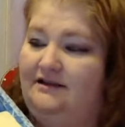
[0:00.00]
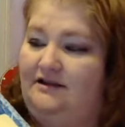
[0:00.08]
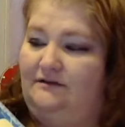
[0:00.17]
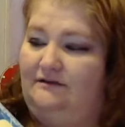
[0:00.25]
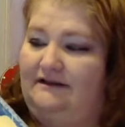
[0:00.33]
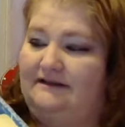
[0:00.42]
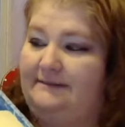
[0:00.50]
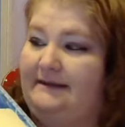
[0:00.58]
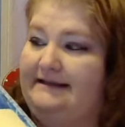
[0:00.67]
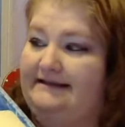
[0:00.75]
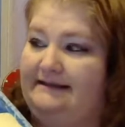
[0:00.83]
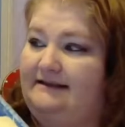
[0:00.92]
to these
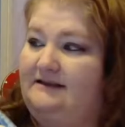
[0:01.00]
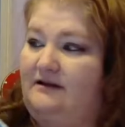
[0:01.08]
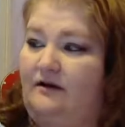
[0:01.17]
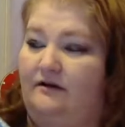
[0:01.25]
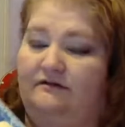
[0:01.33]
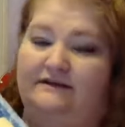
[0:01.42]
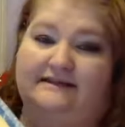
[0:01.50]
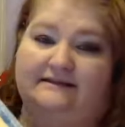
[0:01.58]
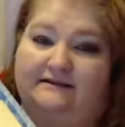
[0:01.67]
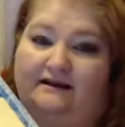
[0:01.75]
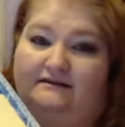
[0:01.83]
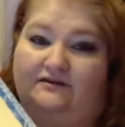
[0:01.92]
places. So this
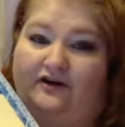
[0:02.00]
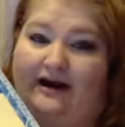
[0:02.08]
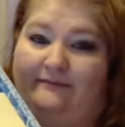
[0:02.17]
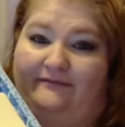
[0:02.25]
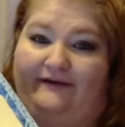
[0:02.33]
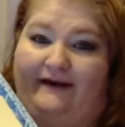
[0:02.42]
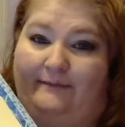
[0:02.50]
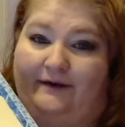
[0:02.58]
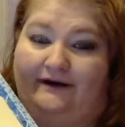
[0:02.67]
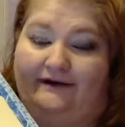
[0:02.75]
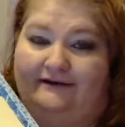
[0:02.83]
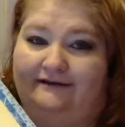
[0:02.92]
is all scrap
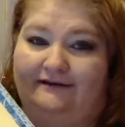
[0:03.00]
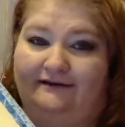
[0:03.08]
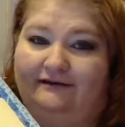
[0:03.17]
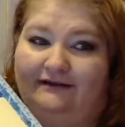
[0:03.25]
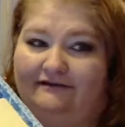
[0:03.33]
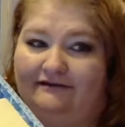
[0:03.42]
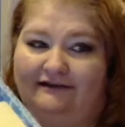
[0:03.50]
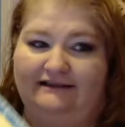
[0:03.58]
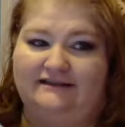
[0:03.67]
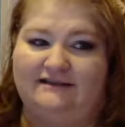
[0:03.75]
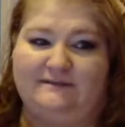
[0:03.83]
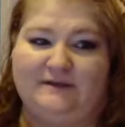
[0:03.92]
fabric. You literally
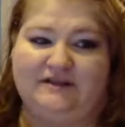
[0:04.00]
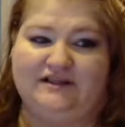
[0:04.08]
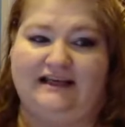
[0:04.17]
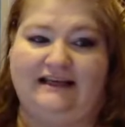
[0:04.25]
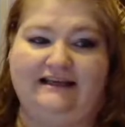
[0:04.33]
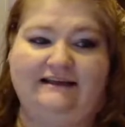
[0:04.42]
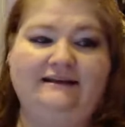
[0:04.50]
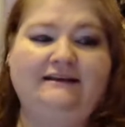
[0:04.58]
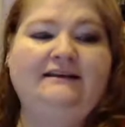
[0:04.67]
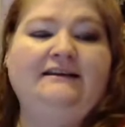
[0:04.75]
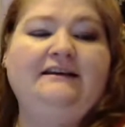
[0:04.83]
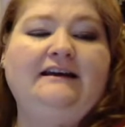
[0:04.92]
just push it in
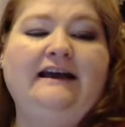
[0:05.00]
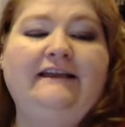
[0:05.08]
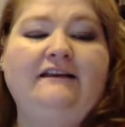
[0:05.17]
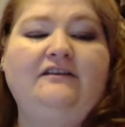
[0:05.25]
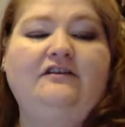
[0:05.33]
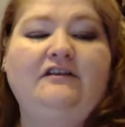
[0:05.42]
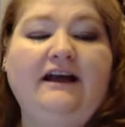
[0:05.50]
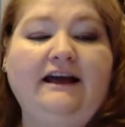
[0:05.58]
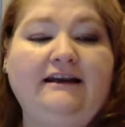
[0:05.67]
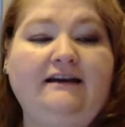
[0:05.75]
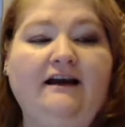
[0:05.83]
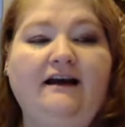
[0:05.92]
and then you'll
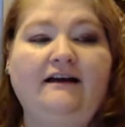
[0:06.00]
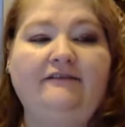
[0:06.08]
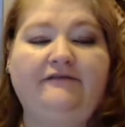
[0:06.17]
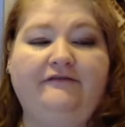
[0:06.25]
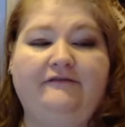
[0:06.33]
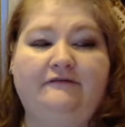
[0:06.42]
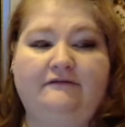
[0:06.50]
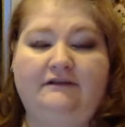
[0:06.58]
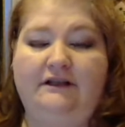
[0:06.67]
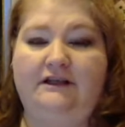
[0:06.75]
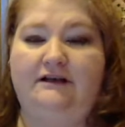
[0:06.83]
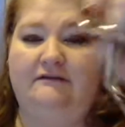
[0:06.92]
cut it off,
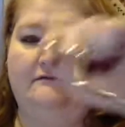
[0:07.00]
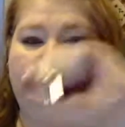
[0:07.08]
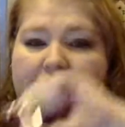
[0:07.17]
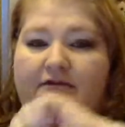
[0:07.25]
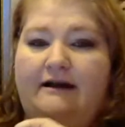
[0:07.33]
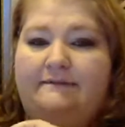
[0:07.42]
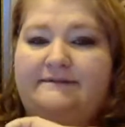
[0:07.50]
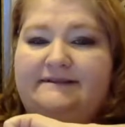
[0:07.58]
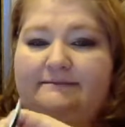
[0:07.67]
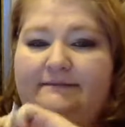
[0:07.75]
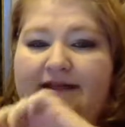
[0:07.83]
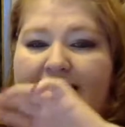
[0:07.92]
you know, grab
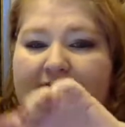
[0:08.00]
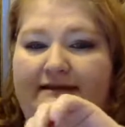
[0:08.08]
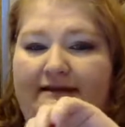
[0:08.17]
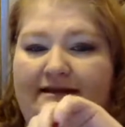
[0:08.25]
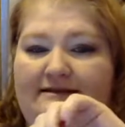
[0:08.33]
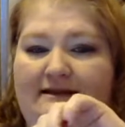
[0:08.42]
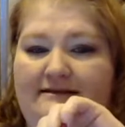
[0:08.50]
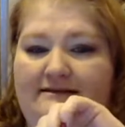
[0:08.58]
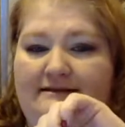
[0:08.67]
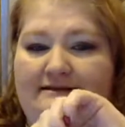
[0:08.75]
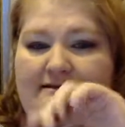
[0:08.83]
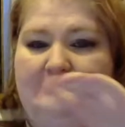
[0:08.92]
some like these kinds
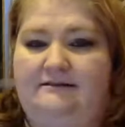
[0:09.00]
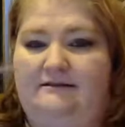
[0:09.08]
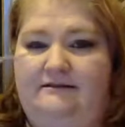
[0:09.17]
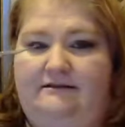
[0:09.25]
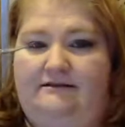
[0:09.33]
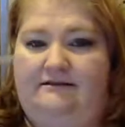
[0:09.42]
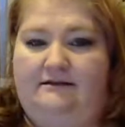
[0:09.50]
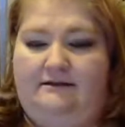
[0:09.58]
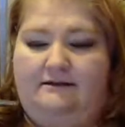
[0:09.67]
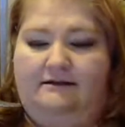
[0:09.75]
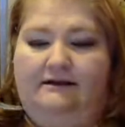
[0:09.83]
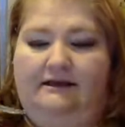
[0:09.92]
of scissors
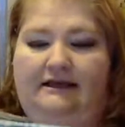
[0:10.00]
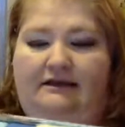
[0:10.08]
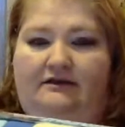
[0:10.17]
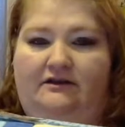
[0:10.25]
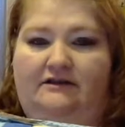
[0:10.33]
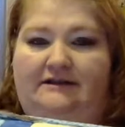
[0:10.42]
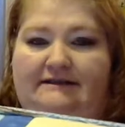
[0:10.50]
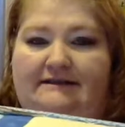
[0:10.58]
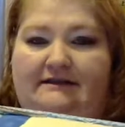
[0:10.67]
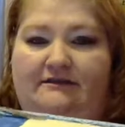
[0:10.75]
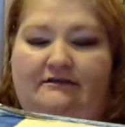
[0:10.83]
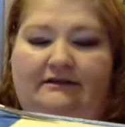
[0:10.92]
and you could just
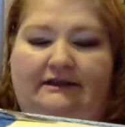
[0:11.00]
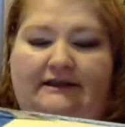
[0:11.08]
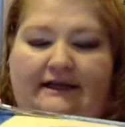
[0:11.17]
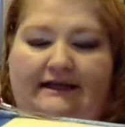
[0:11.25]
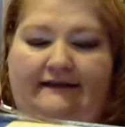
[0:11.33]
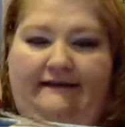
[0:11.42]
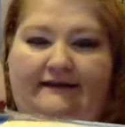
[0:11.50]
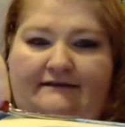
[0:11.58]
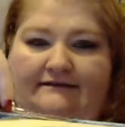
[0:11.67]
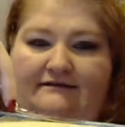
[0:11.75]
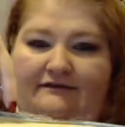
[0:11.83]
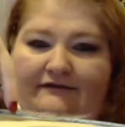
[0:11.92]
literally cut the
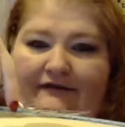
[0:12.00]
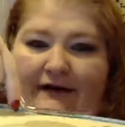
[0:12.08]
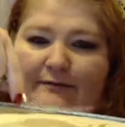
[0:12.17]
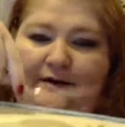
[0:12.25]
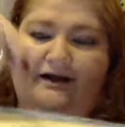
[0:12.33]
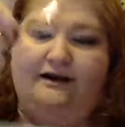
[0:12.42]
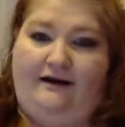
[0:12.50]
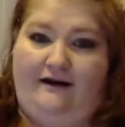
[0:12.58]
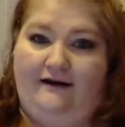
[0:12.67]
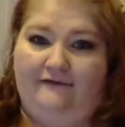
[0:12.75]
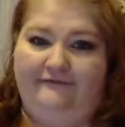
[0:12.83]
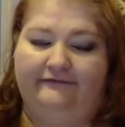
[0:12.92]
extra fabric
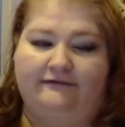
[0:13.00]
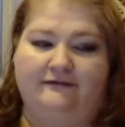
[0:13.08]
off